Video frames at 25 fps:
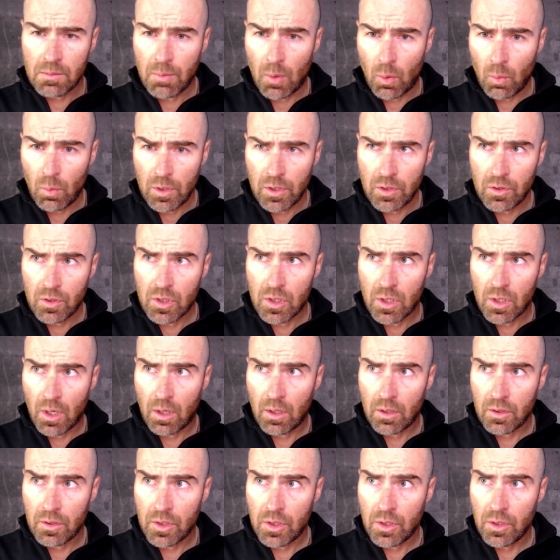But when you
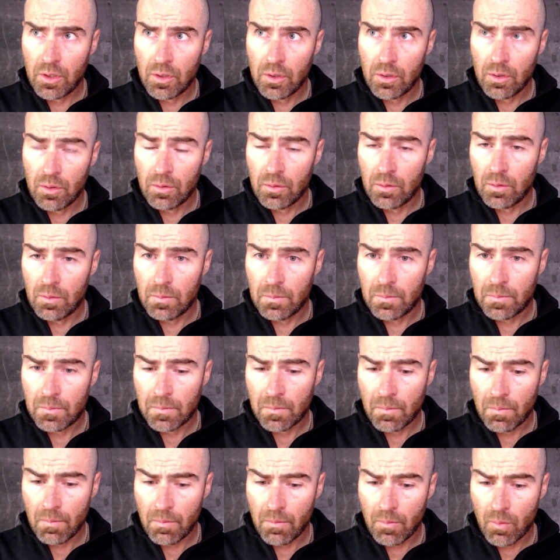start to
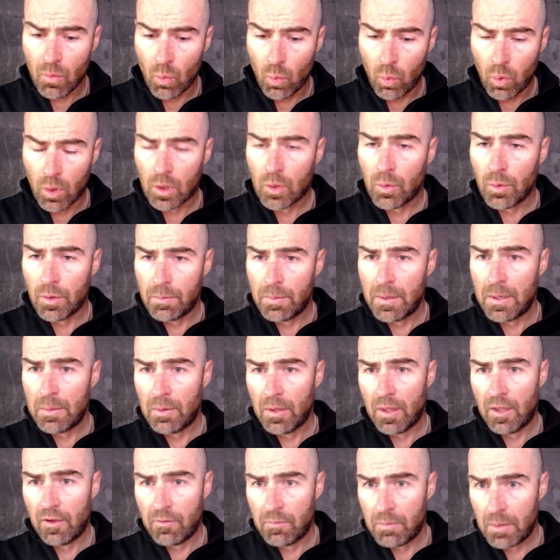work with
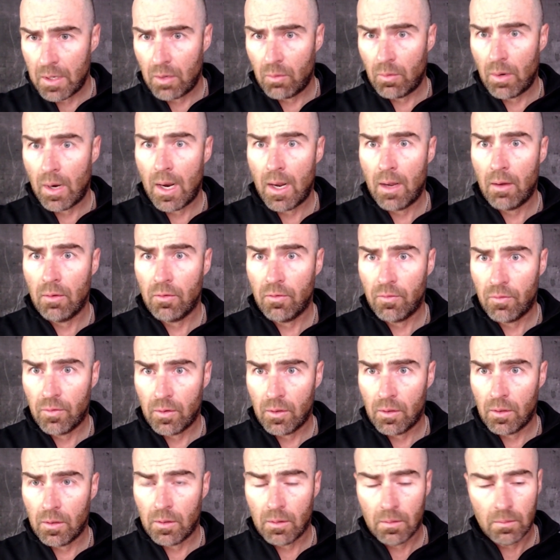people that have been around
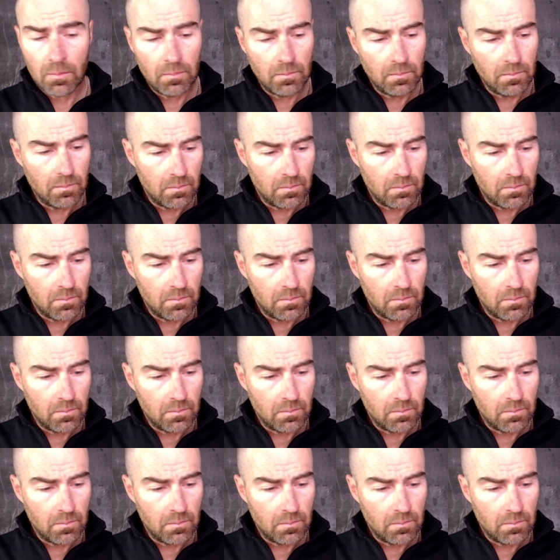for